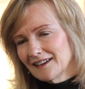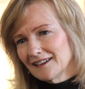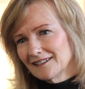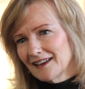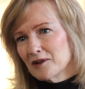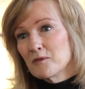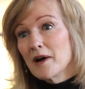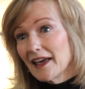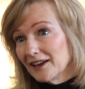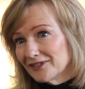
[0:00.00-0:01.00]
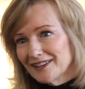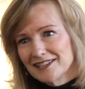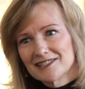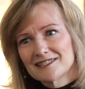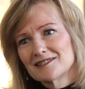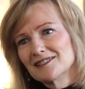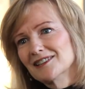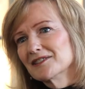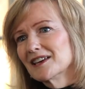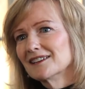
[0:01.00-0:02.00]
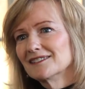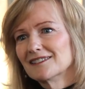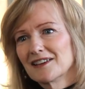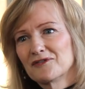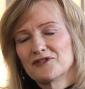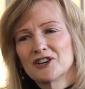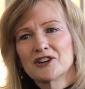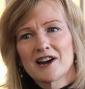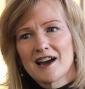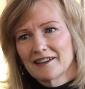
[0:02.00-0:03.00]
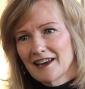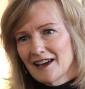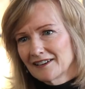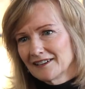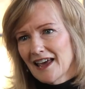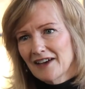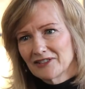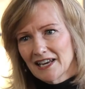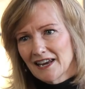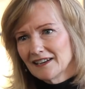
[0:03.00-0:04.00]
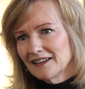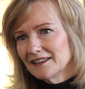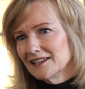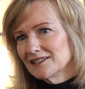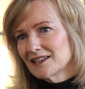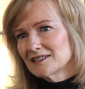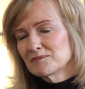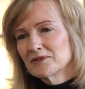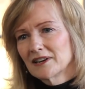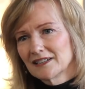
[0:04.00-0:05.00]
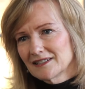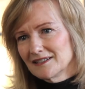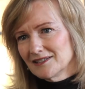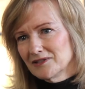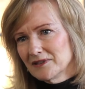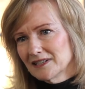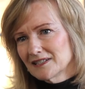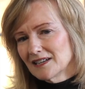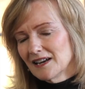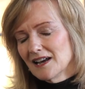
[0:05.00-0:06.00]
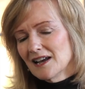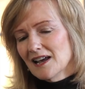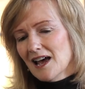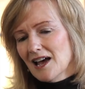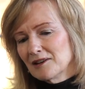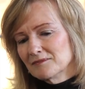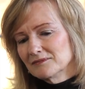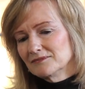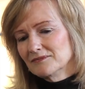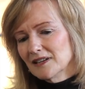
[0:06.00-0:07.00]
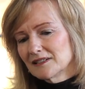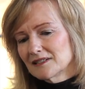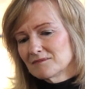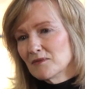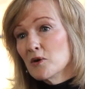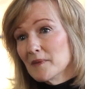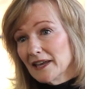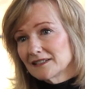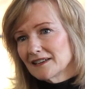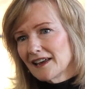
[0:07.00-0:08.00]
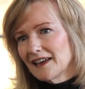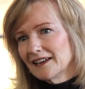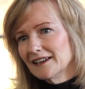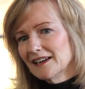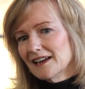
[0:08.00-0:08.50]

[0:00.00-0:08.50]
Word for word: and like a wave, and they just, you know, they figure out how to navigate and they just bring it to its moment, and